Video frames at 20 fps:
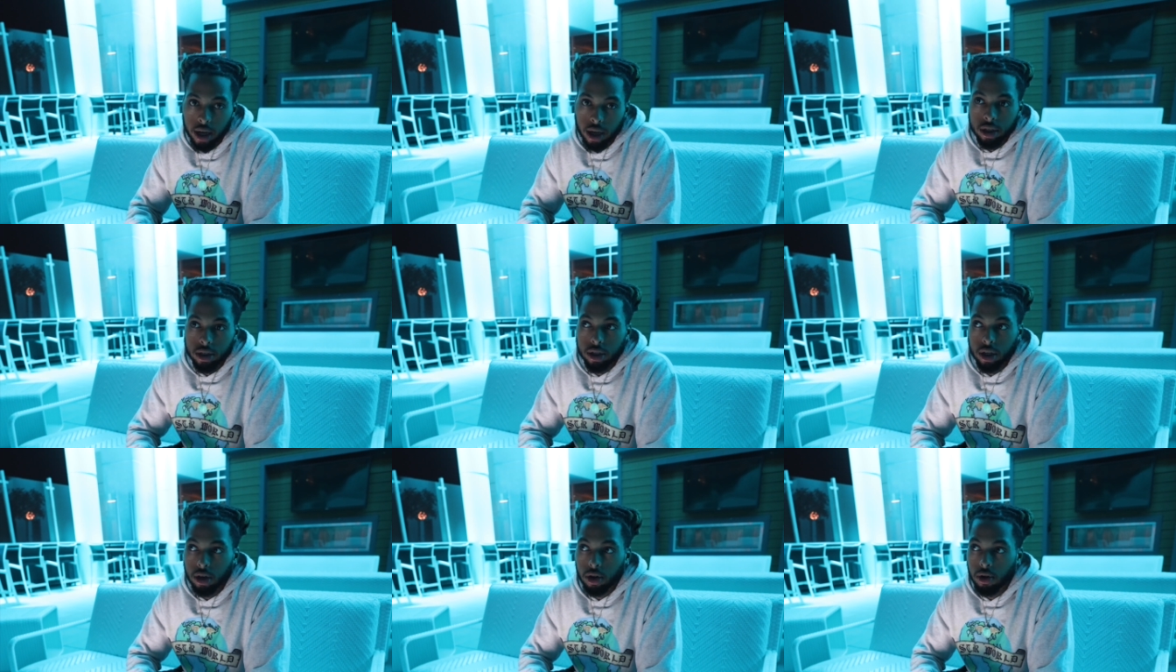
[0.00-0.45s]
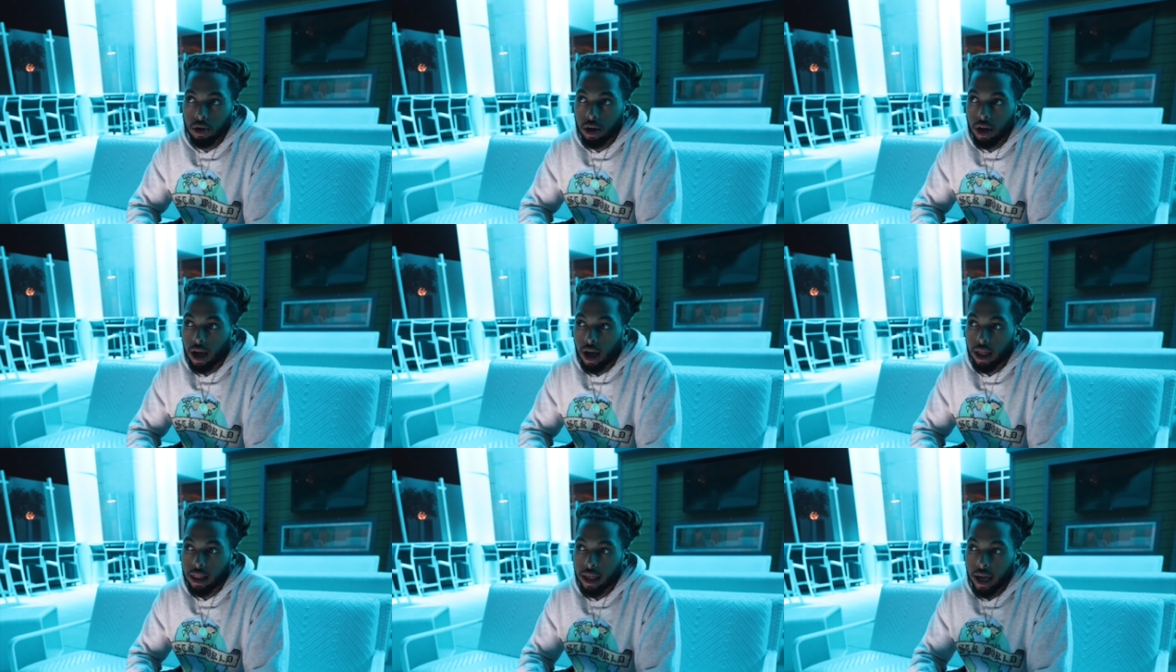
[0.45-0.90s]
So
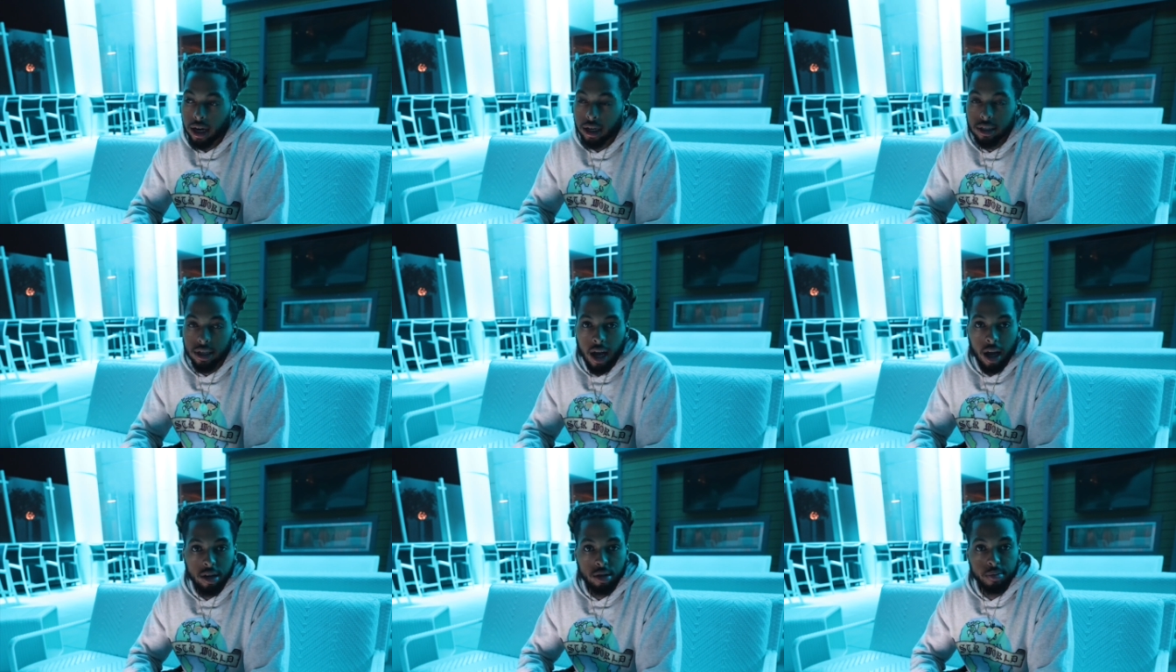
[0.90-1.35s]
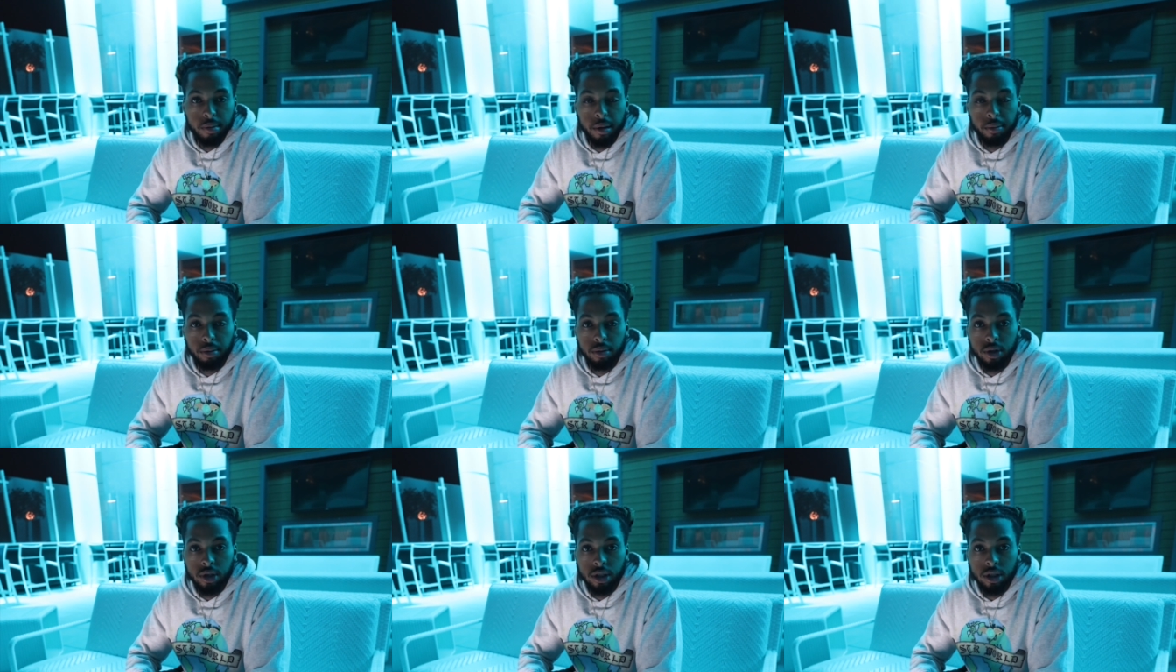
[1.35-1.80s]
a lot of times
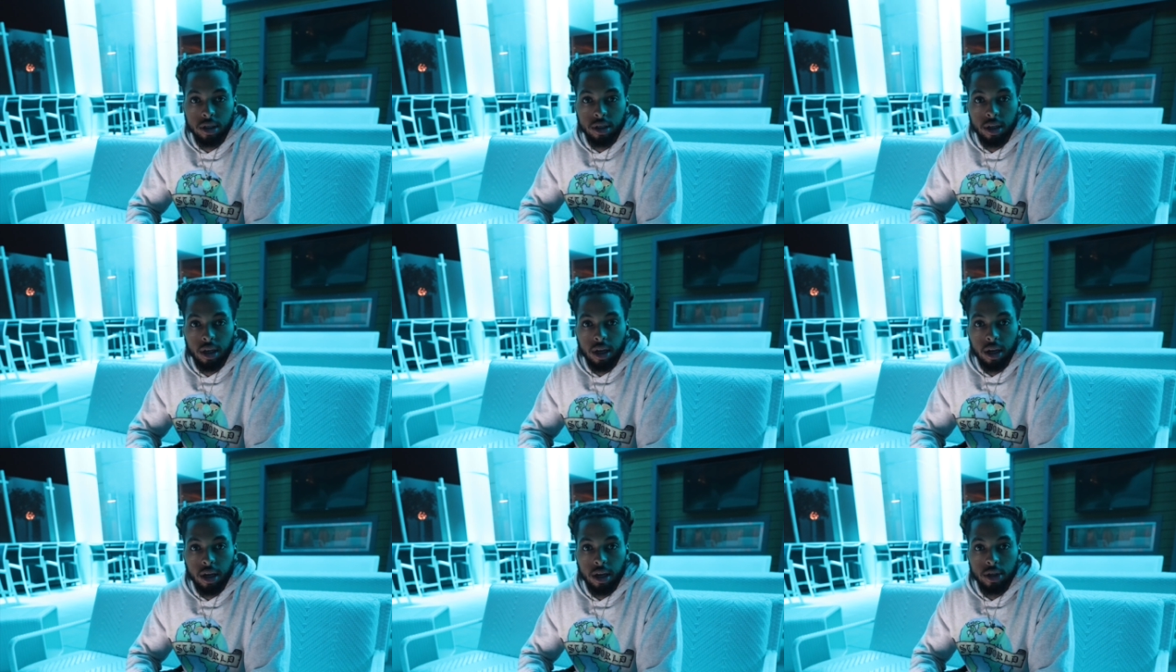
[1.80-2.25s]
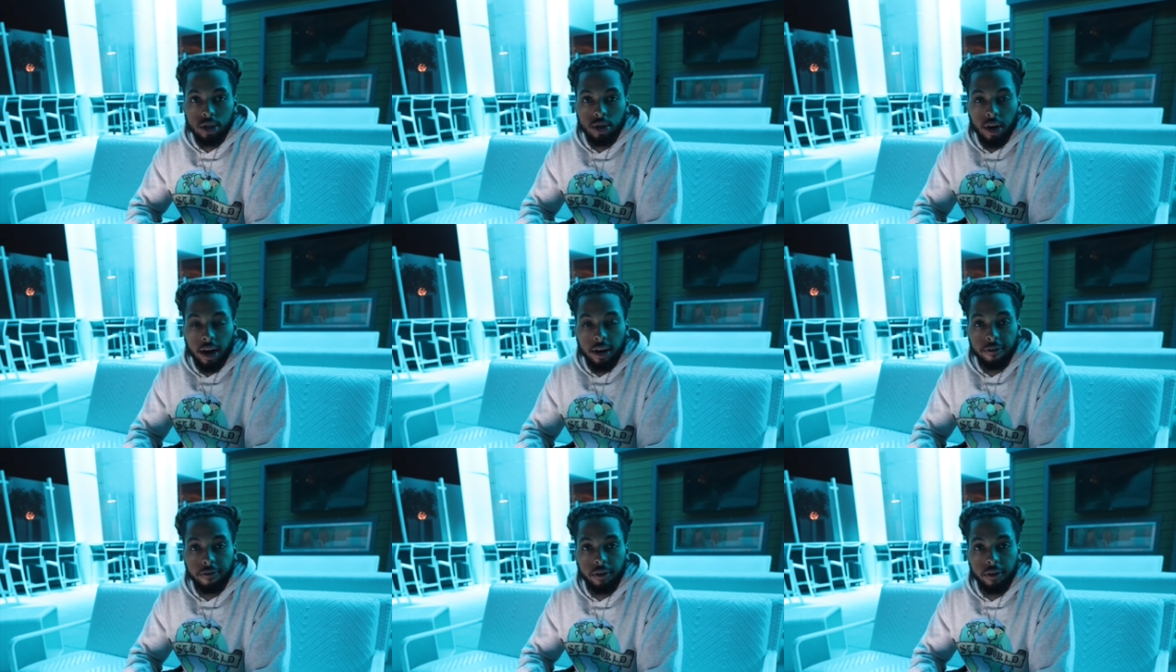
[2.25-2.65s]
people just try to